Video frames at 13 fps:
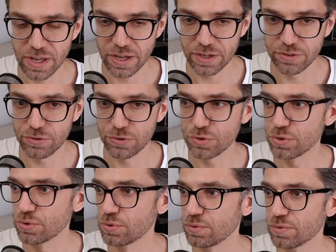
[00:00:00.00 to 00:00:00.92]

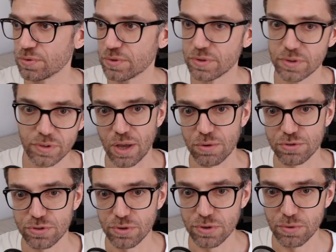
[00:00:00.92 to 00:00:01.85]
I'll
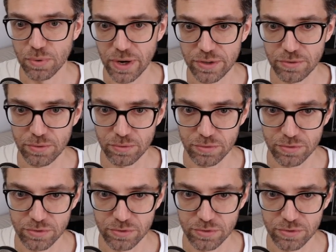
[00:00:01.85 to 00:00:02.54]
show you what I do.